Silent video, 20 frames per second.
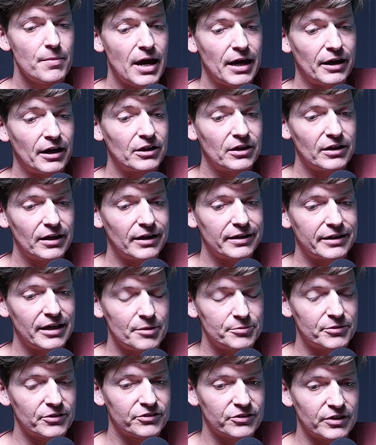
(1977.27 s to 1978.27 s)
And I, I
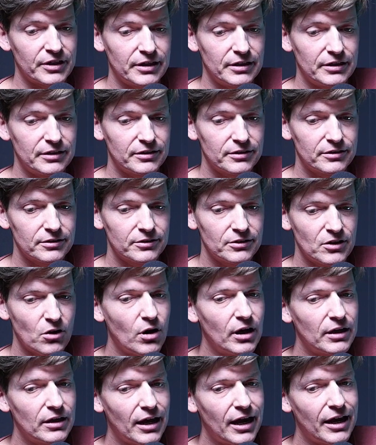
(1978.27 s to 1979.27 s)
came to see no,
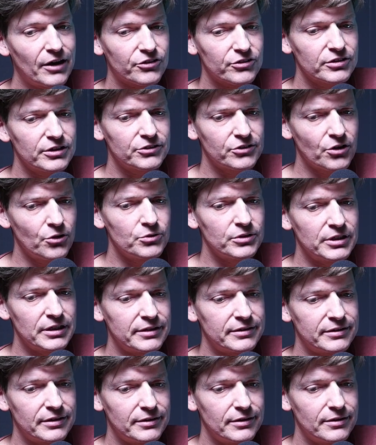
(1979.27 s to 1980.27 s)
I actually don't
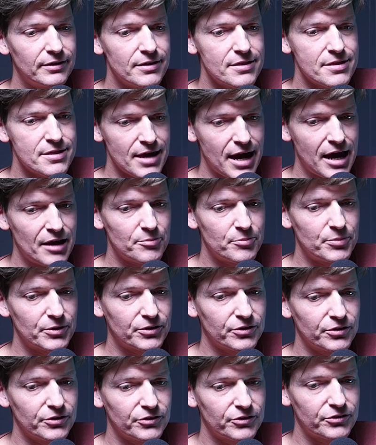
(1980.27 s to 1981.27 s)
need that
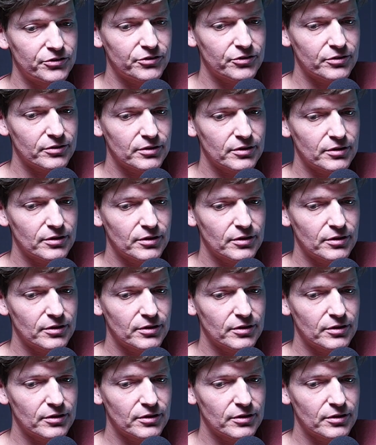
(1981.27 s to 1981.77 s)
because